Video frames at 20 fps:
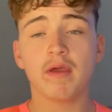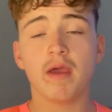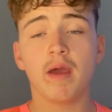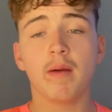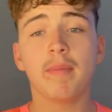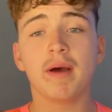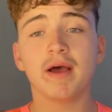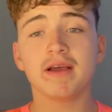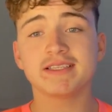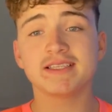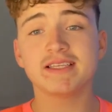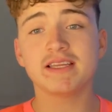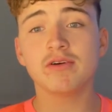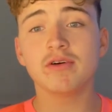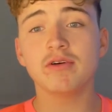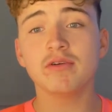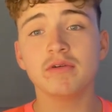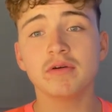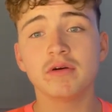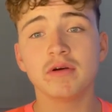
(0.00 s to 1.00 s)
but
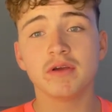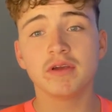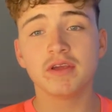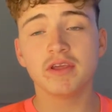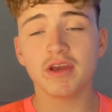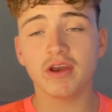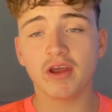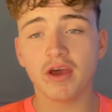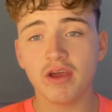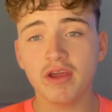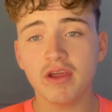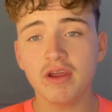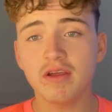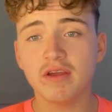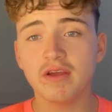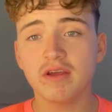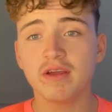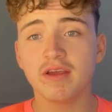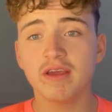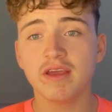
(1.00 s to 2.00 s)
still,
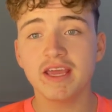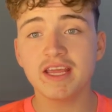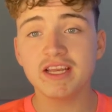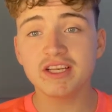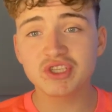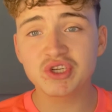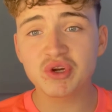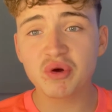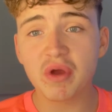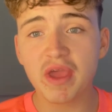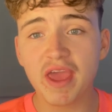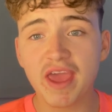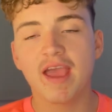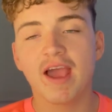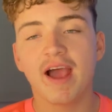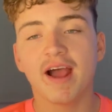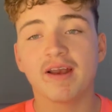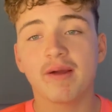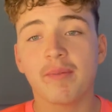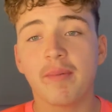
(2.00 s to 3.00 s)
enjoy it.
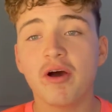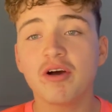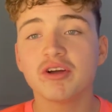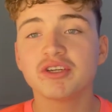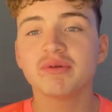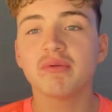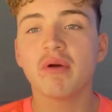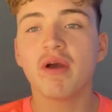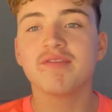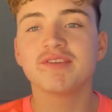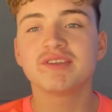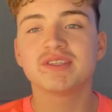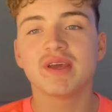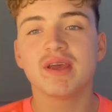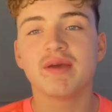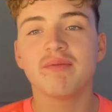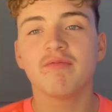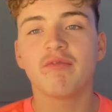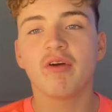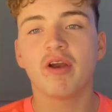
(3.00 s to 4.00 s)
And I'll pass you over to
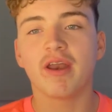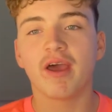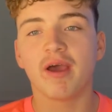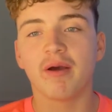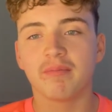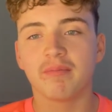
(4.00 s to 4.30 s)
him right now.